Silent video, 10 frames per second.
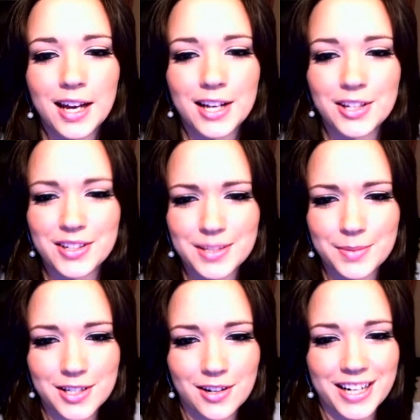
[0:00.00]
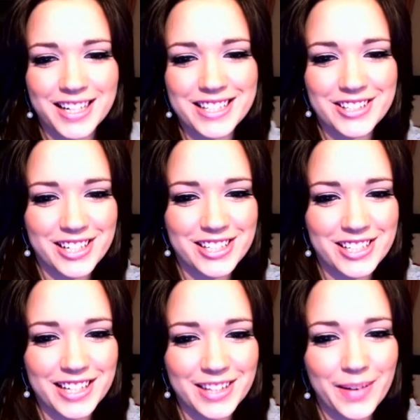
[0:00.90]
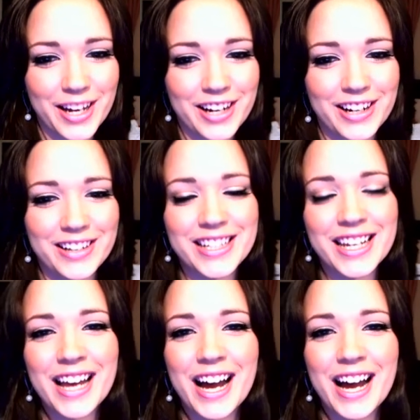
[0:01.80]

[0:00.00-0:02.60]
And you can see my dog stretching in the background.